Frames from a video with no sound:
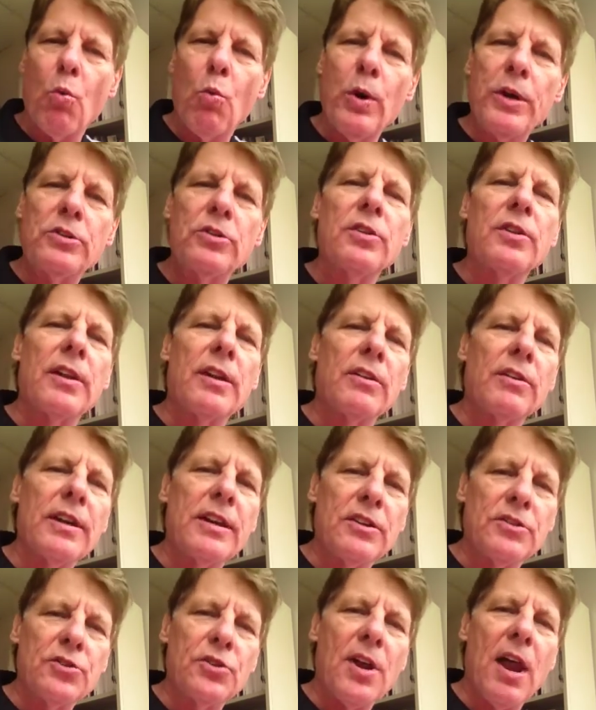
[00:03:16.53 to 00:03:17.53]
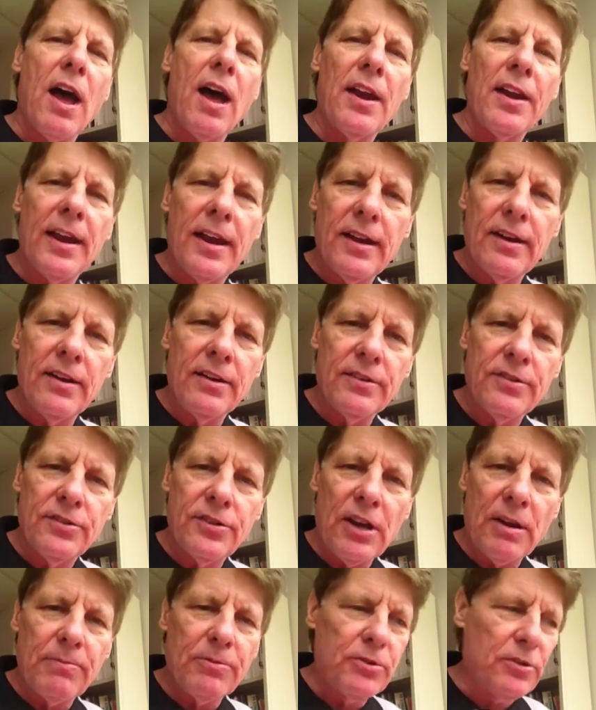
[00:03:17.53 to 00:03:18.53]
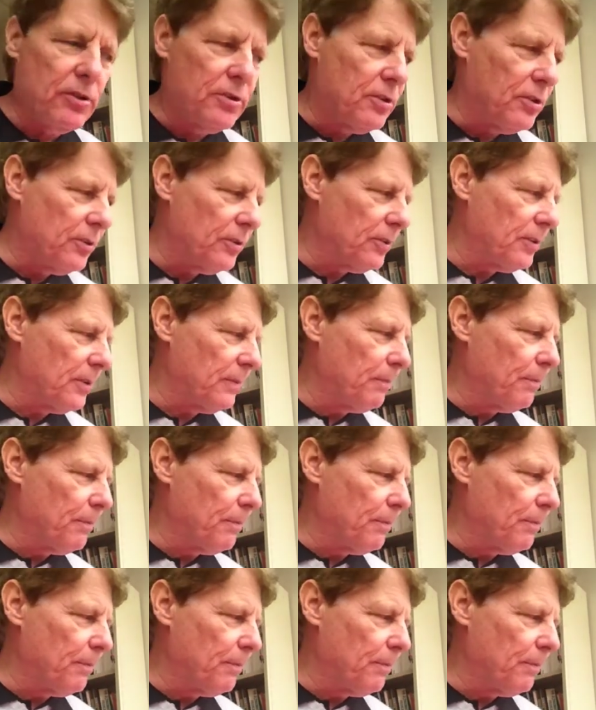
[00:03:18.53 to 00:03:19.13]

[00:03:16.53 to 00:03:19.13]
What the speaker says: which there is not a good substitute.